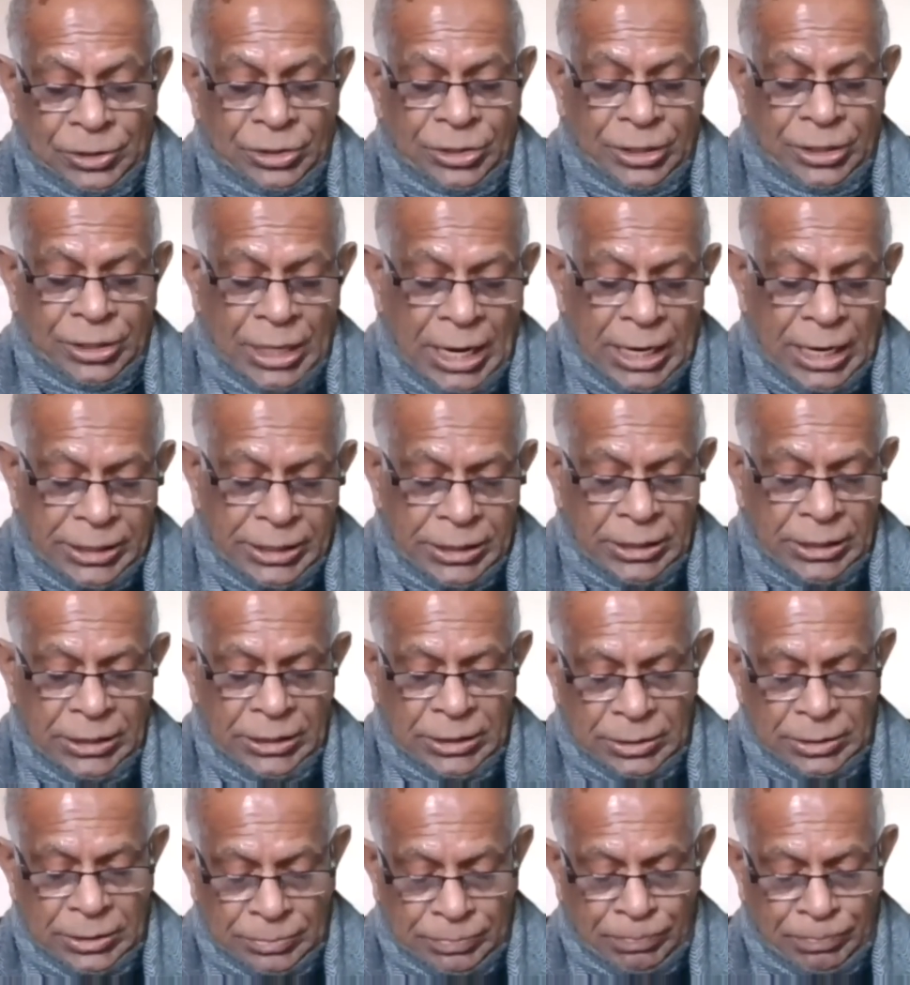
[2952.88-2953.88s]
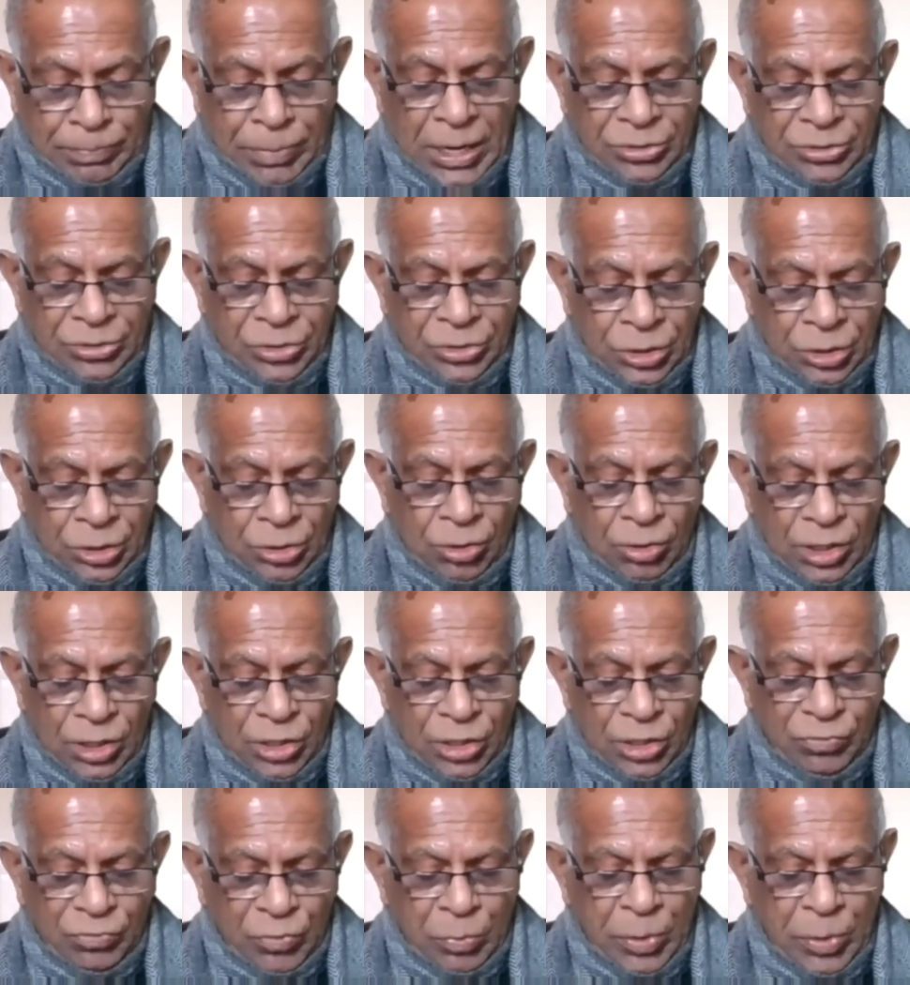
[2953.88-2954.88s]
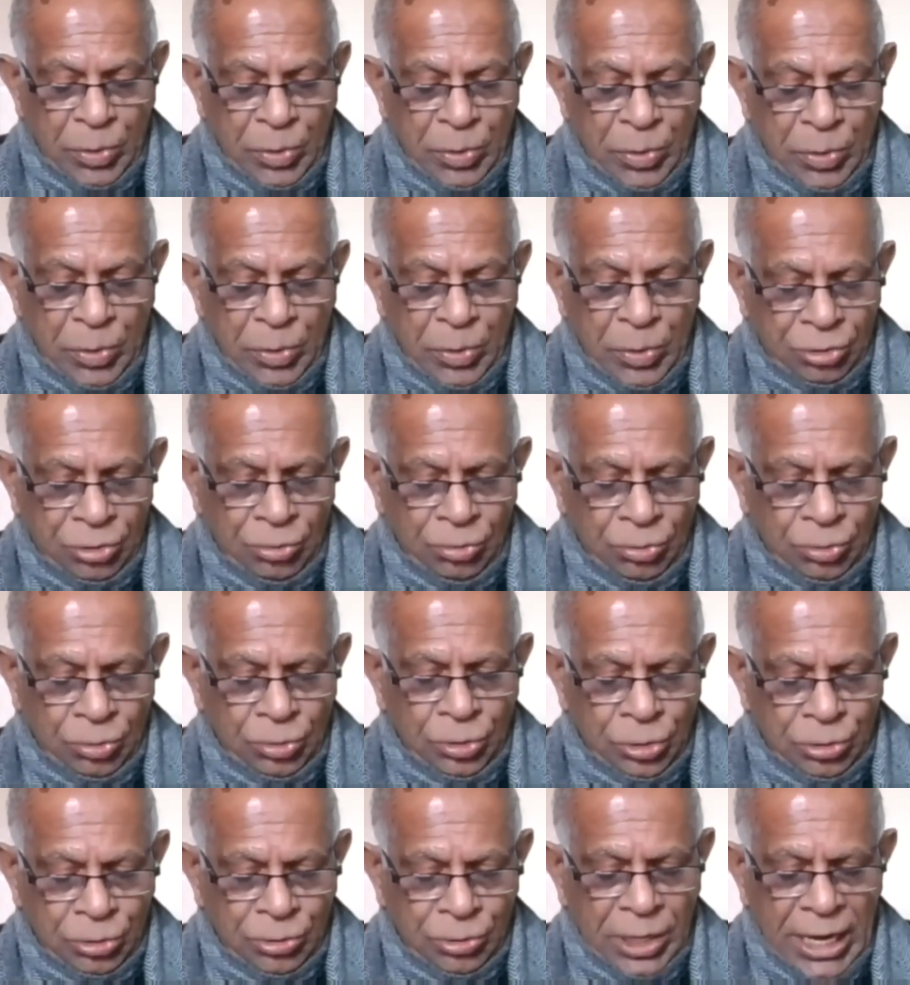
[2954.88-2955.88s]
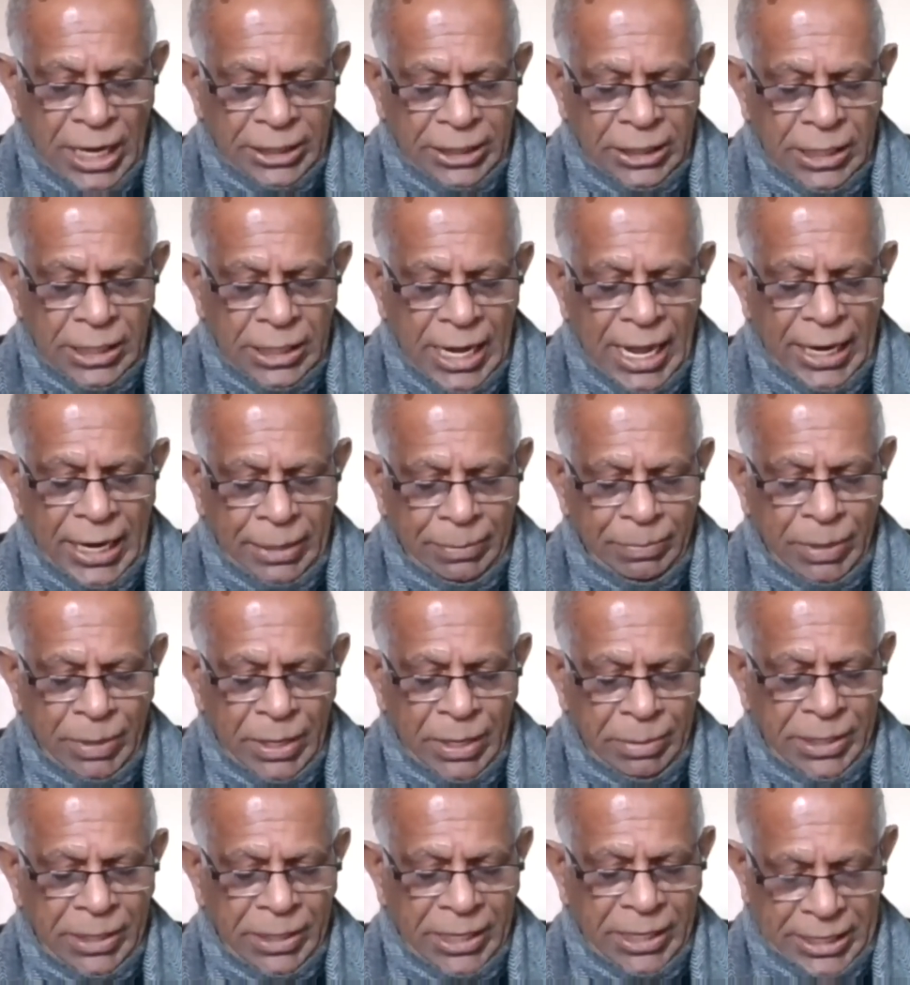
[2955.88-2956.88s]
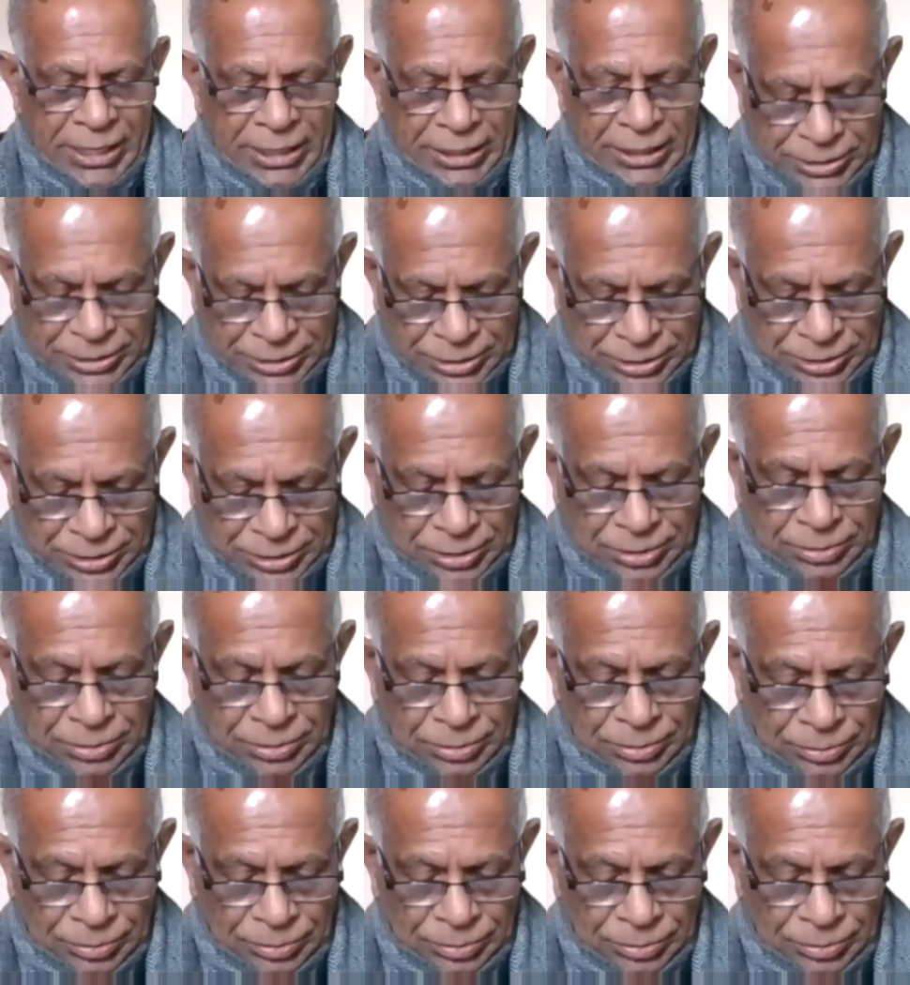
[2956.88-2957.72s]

started passing on information to United Arab Emirates.